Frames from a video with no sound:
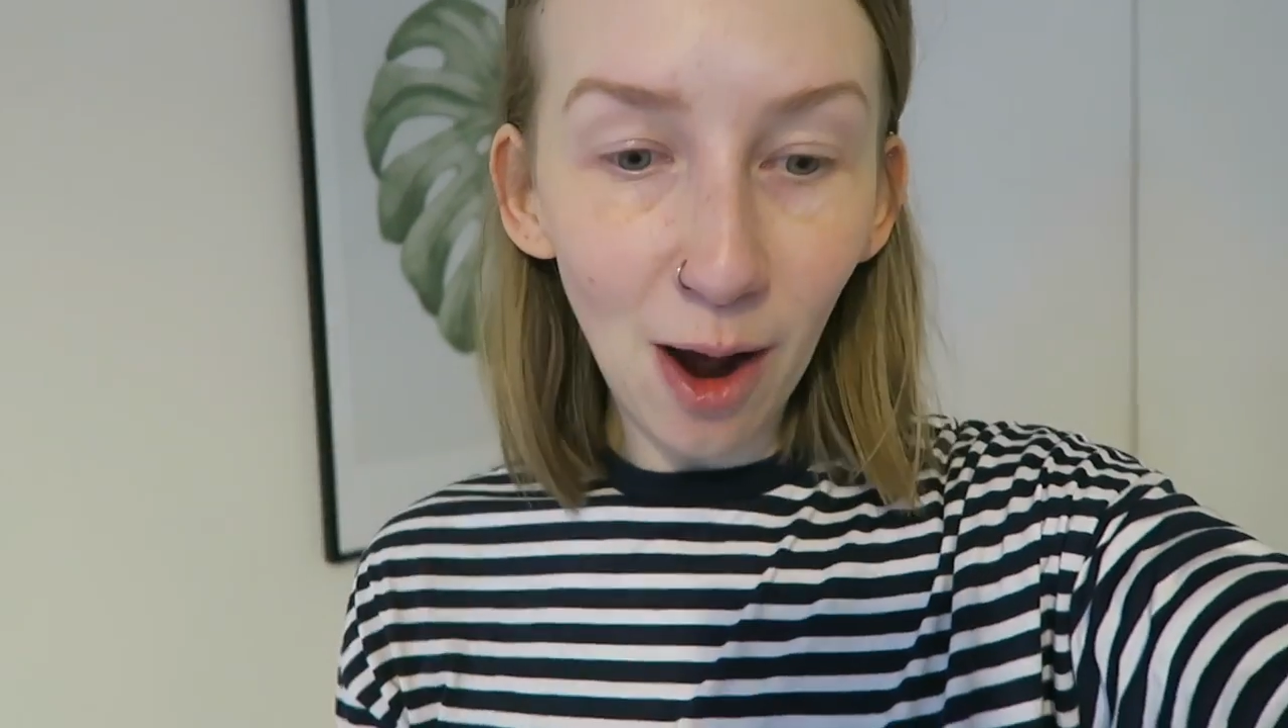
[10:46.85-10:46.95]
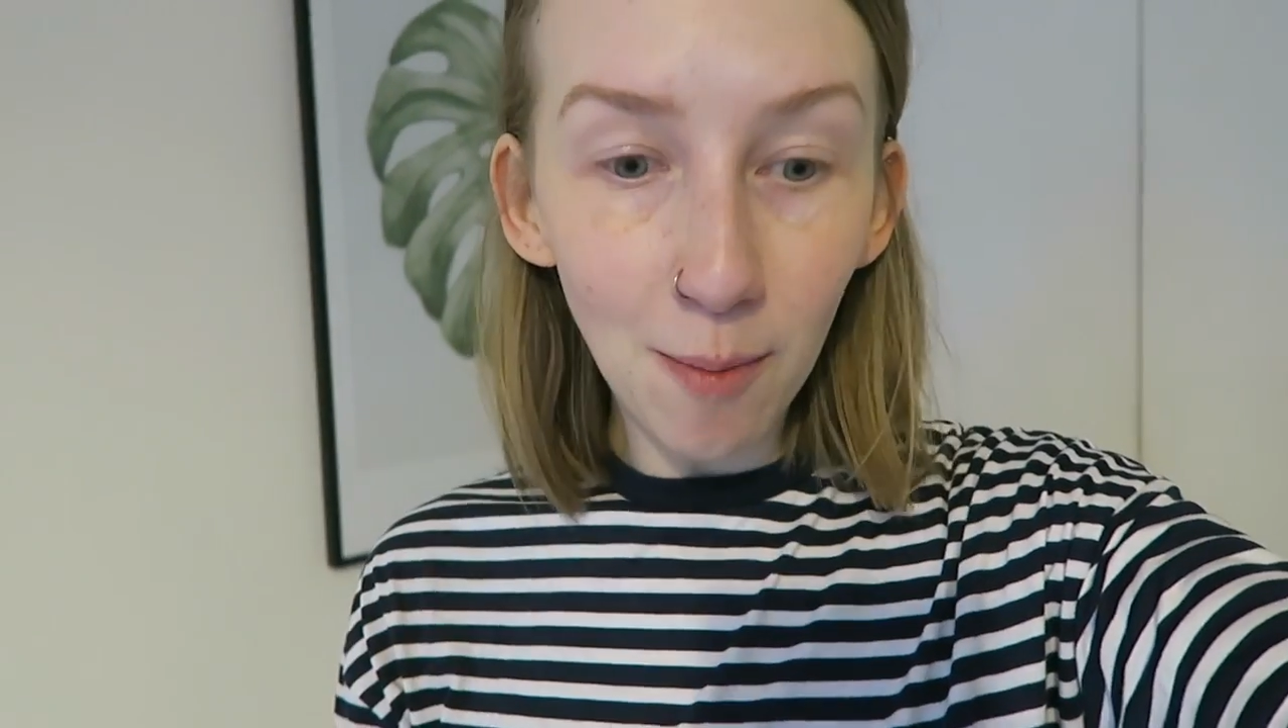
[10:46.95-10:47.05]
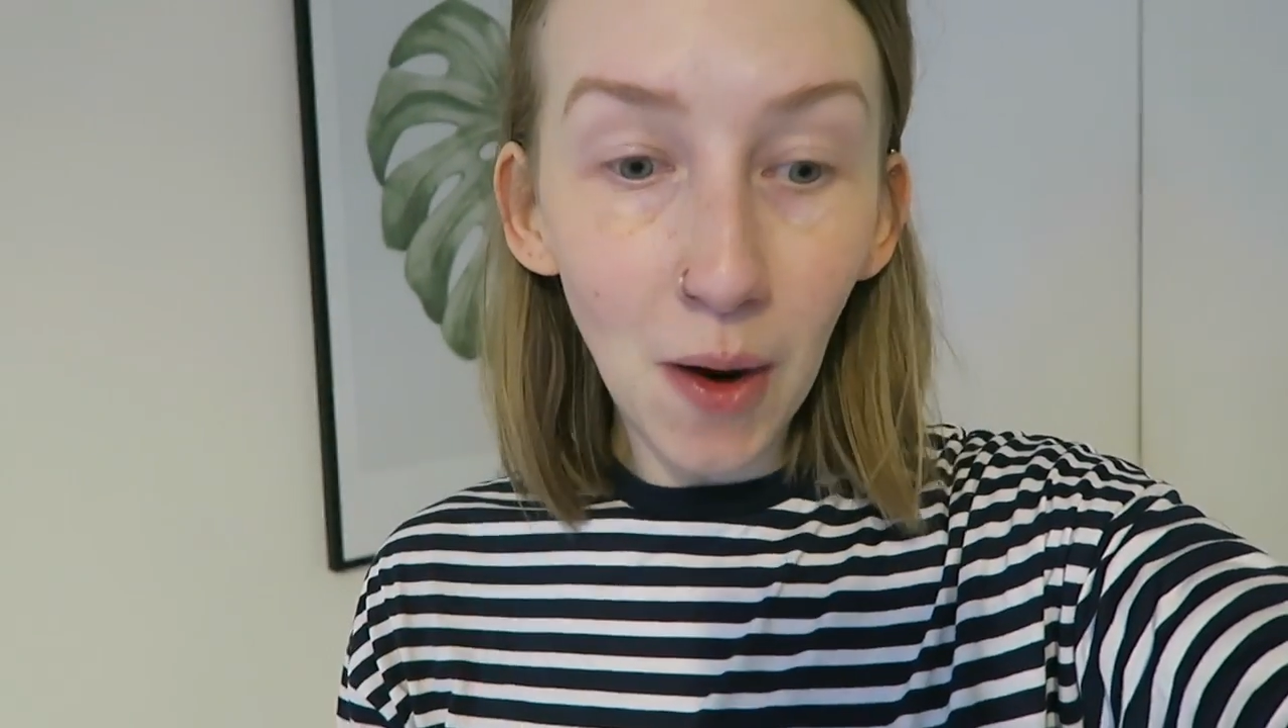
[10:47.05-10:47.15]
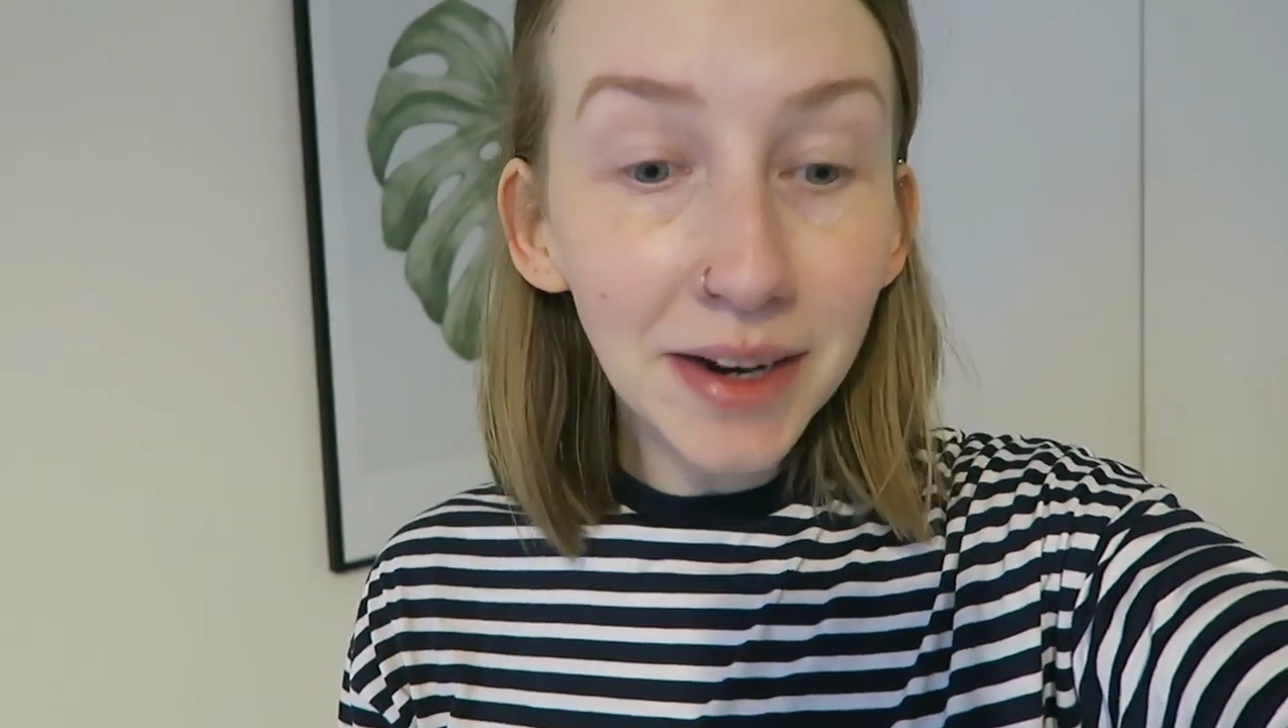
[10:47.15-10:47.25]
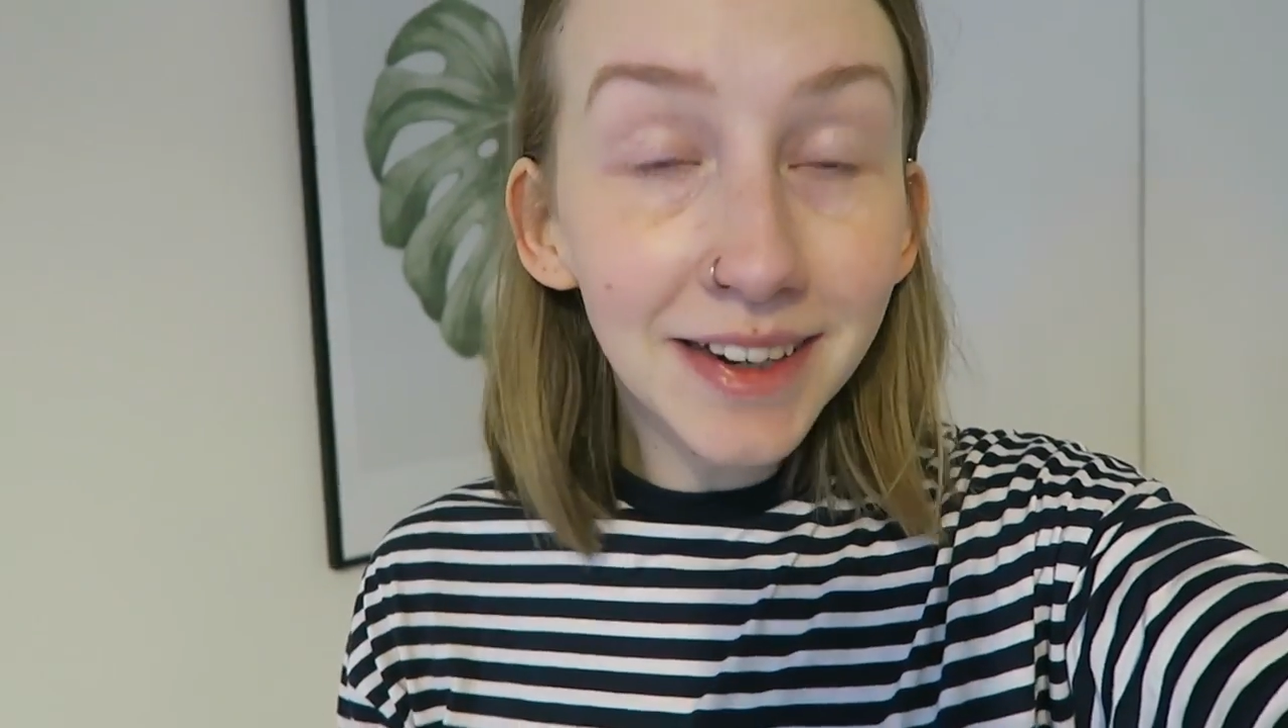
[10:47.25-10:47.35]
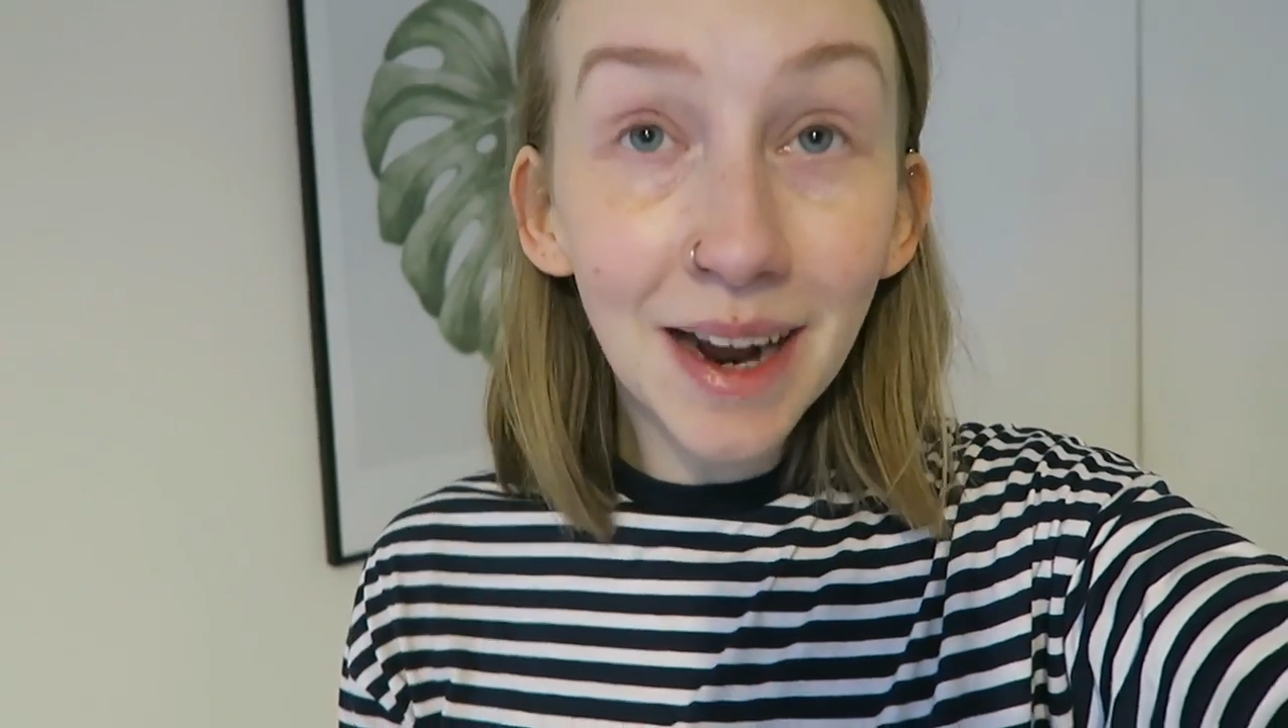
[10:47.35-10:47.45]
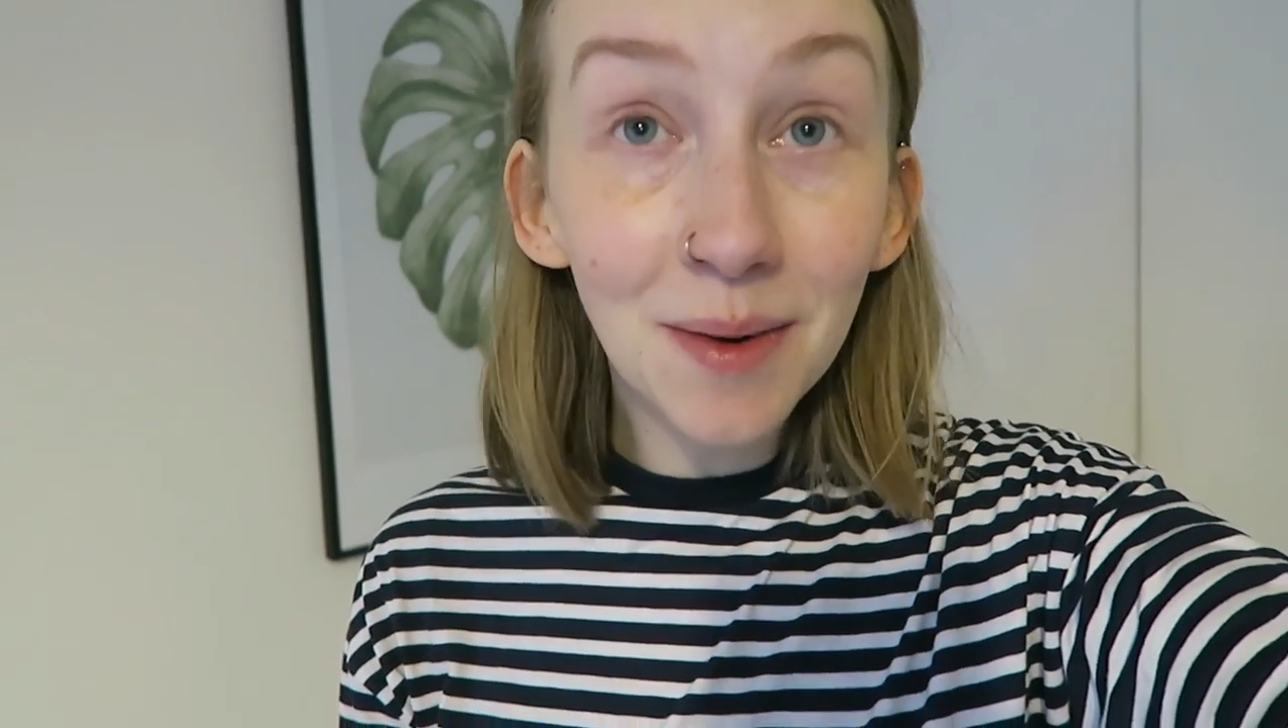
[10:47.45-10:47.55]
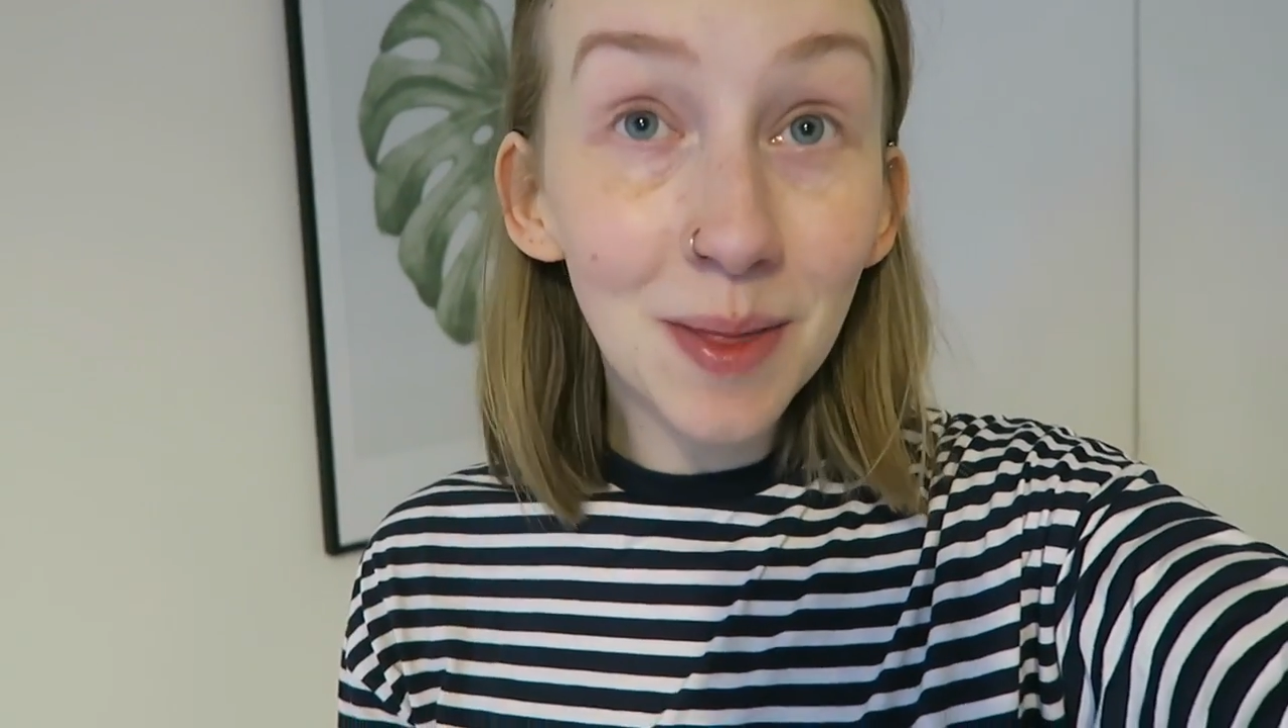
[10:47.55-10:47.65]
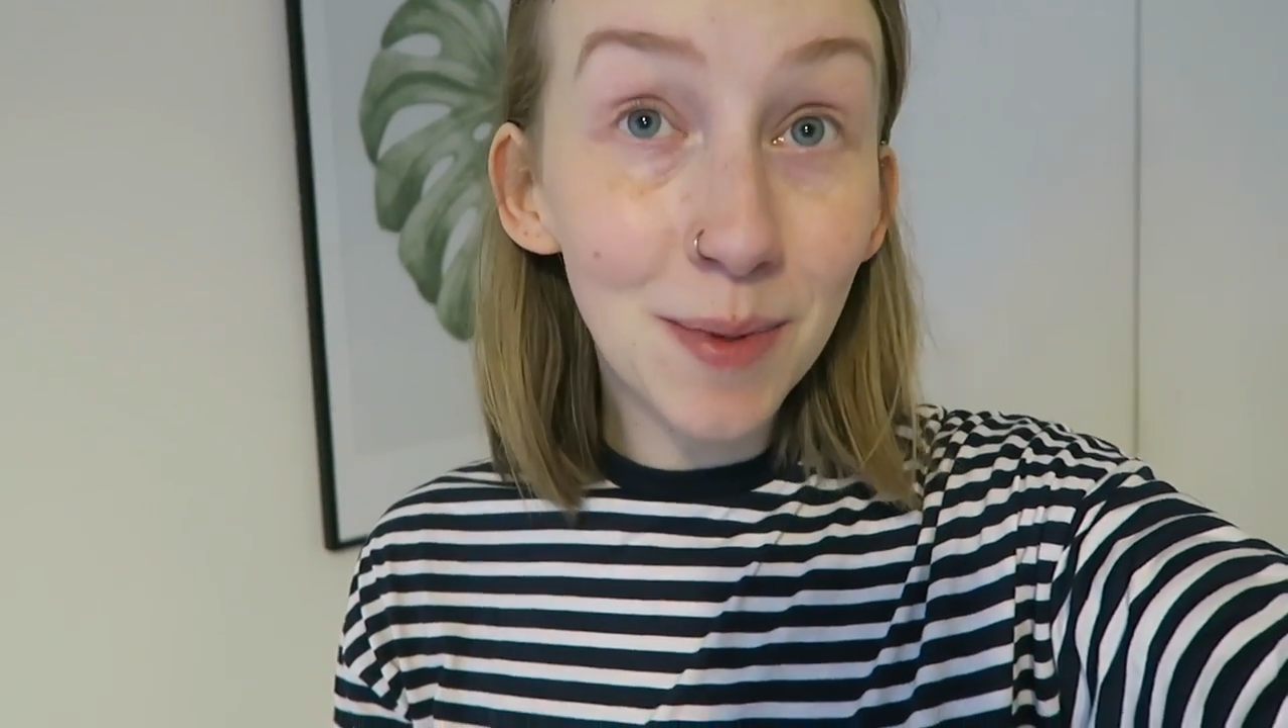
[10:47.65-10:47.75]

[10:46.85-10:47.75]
I'm hiding out